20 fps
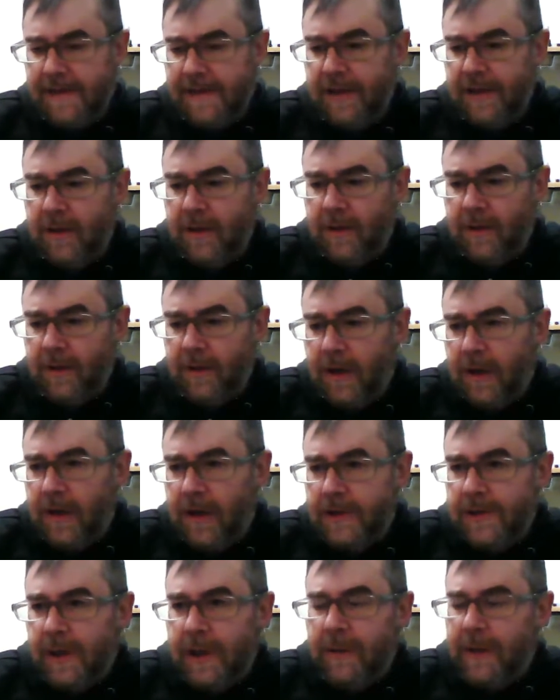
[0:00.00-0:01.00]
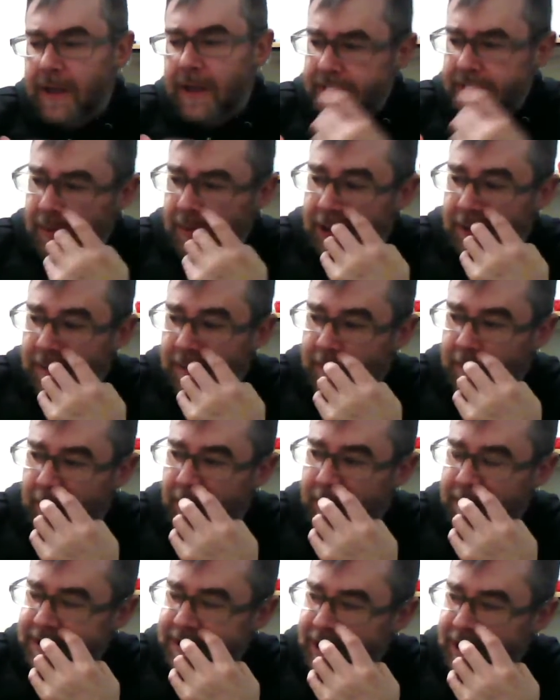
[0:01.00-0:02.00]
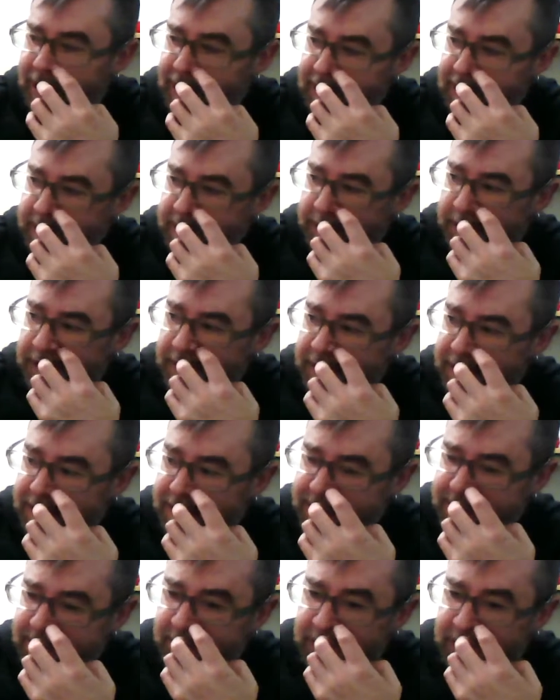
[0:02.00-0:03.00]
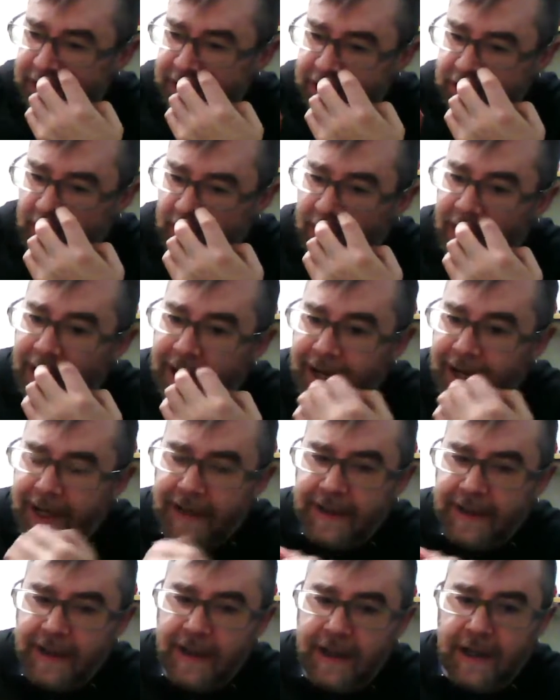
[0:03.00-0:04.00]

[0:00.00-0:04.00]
So anyway, so what I'm saying is we could try